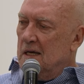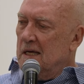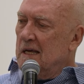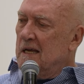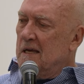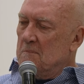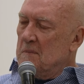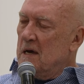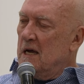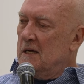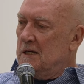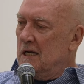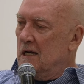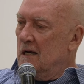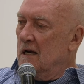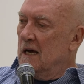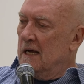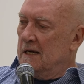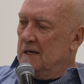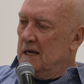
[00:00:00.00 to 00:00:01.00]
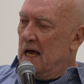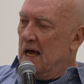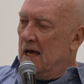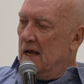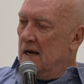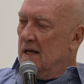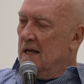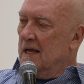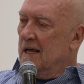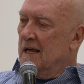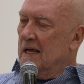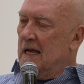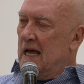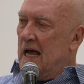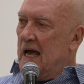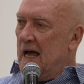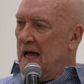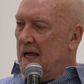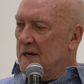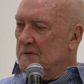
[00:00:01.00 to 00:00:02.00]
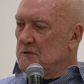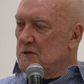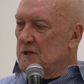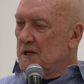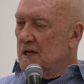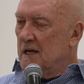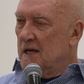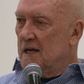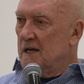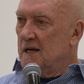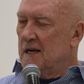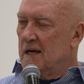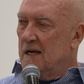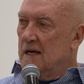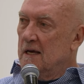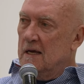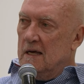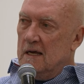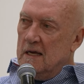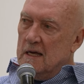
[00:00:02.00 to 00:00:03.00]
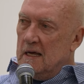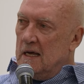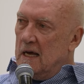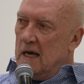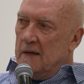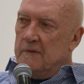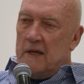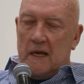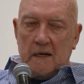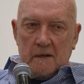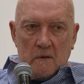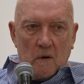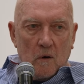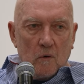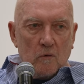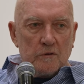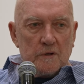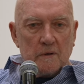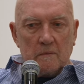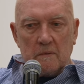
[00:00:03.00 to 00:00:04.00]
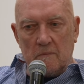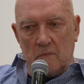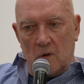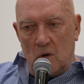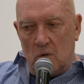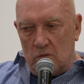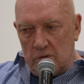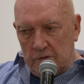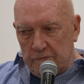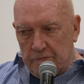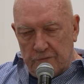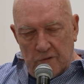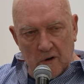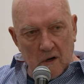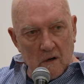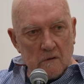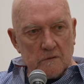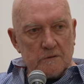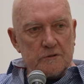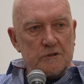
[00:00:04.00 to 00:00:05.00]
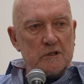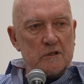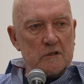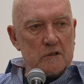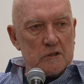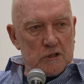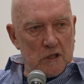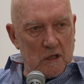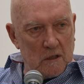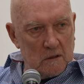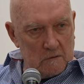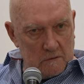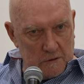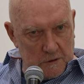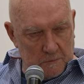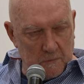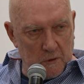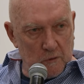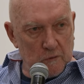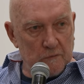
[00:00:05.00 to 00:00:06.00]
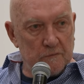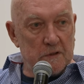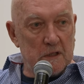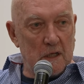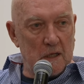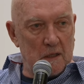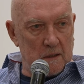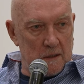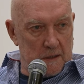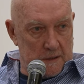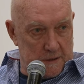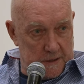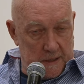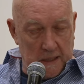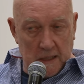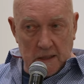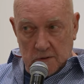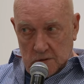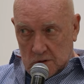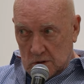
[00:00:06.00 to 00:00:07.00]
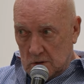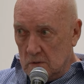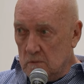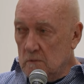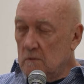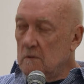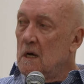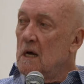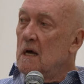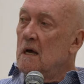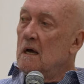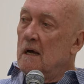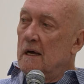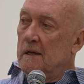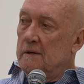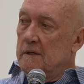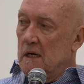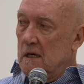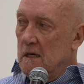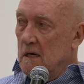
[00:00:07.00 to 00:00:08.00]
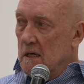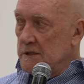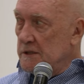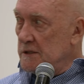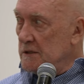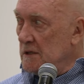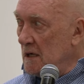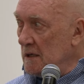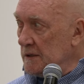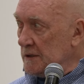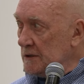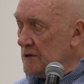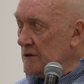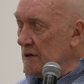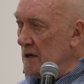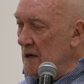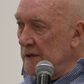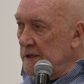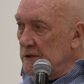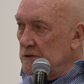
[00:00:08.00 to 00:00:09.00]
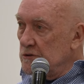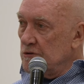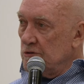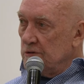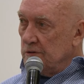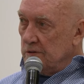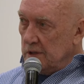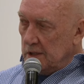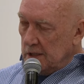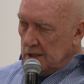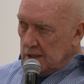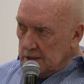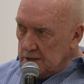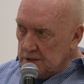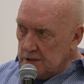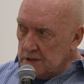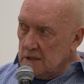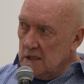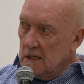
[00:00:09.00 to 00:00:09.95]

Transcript: he made it like that, and then all the frogs and the turtles moved in, as they do, and then I started growing trees.